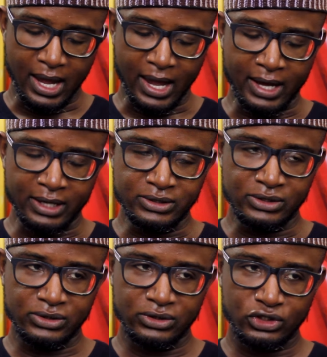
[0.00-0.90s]

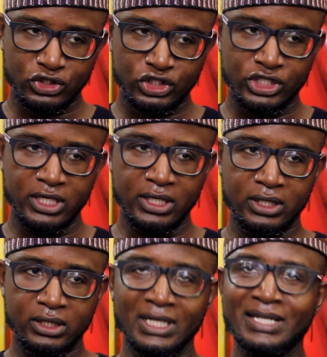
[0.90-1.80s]
And
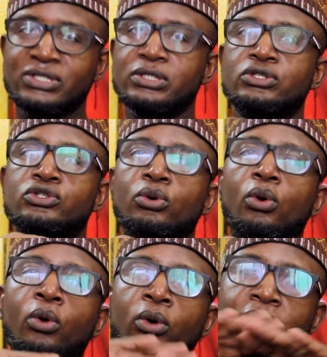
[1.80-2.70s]
she listened to
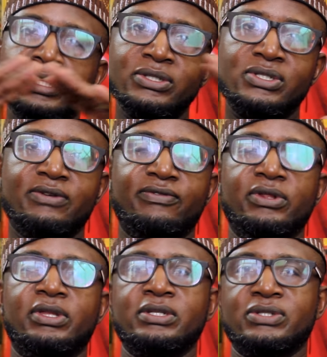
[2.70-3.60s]
all these
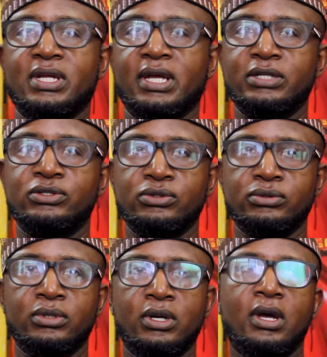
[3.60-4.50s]
different things that I do.